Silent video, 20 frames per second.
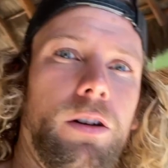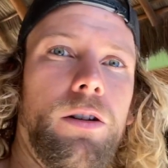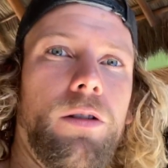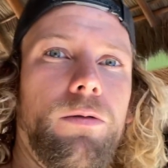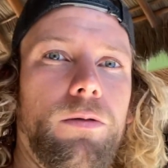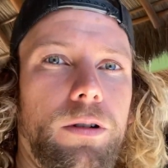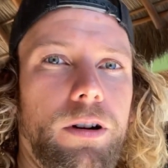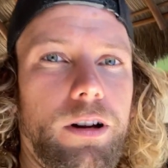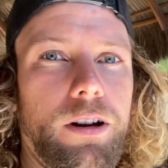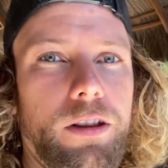
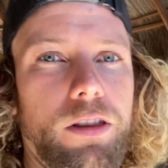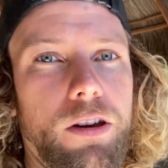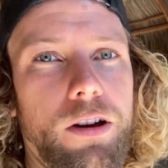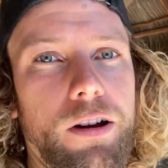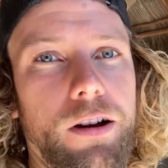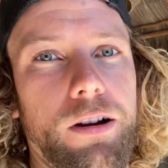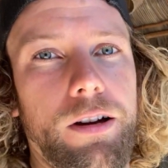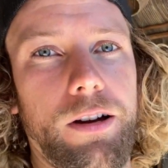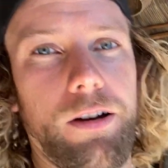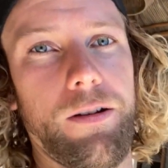We're gonna
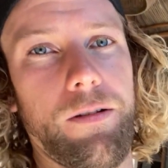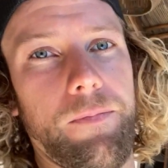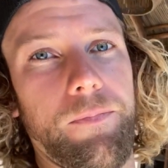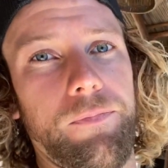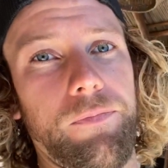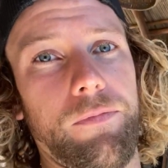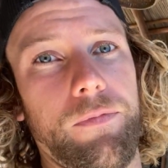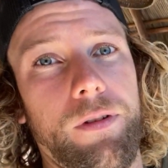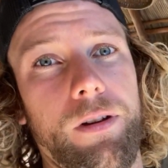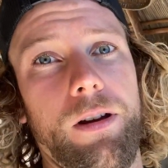talk
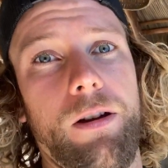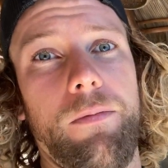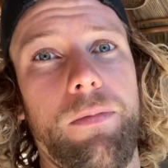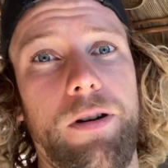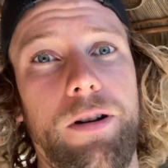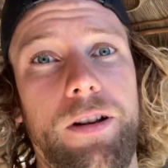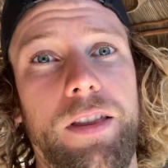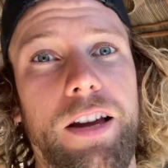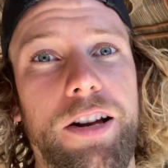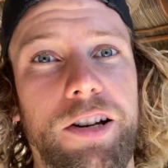
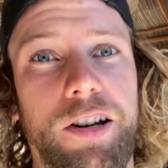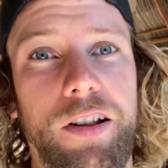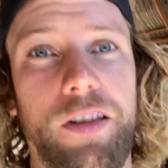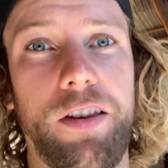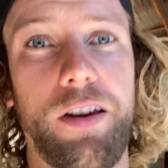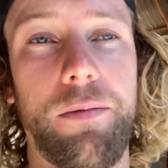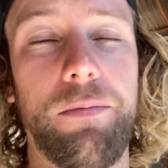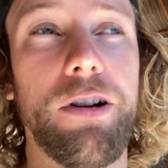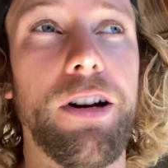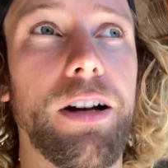about a touchy
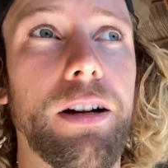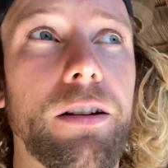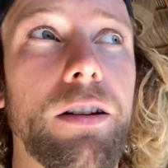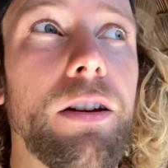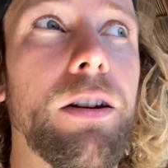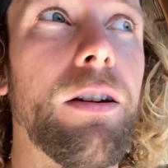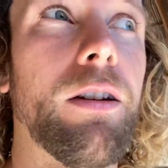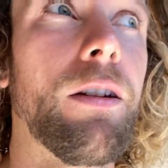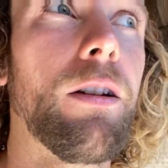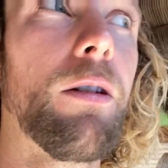subject,
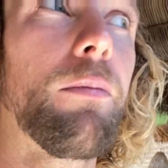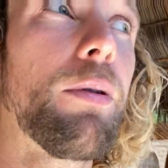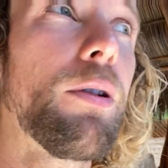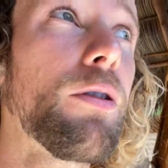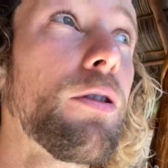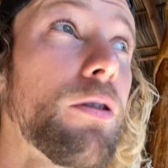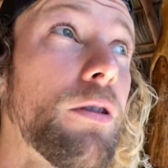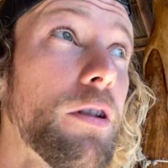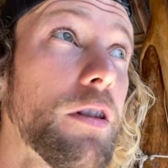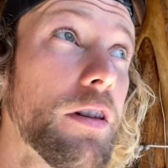a
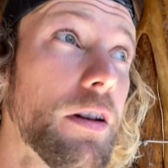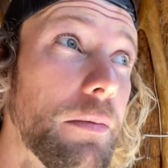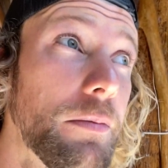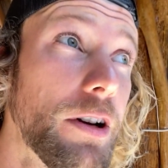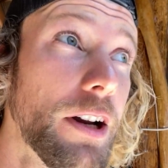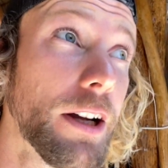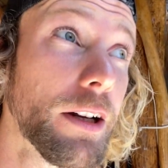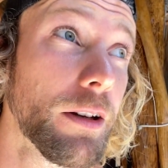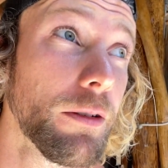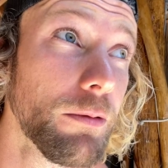personal
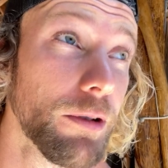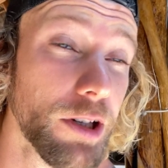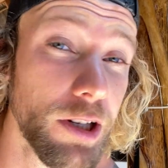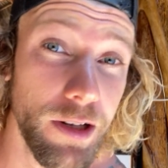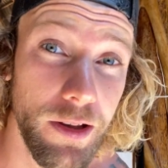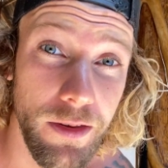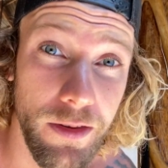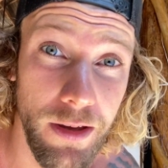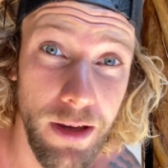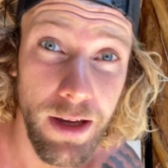subject, which
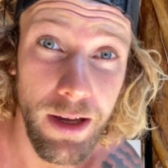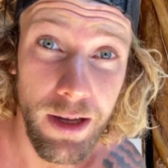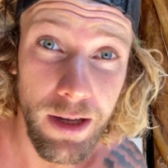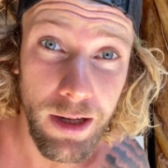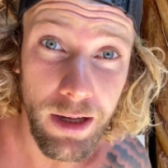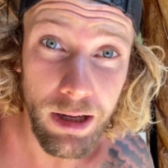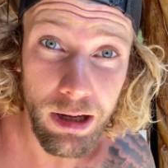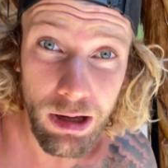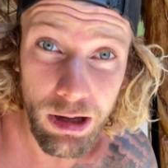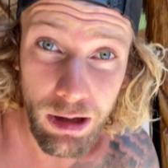is
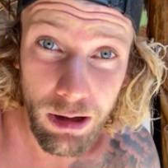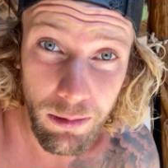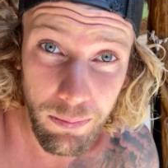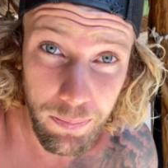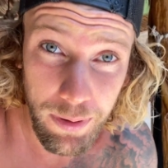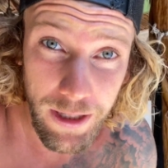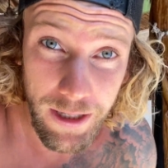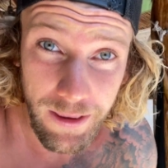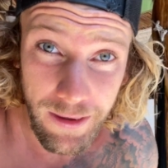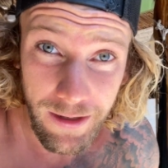
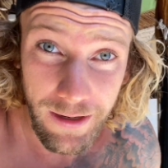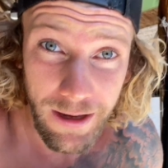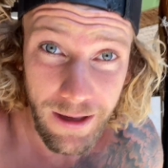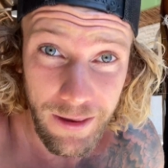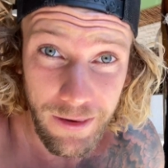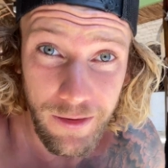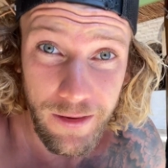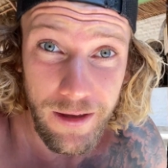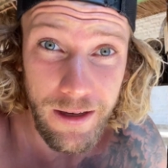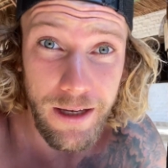
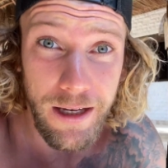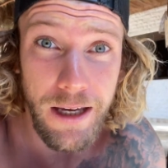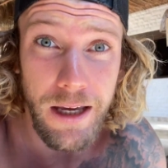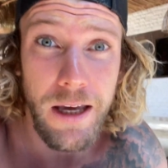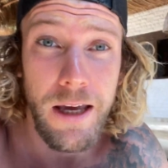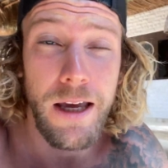PTSD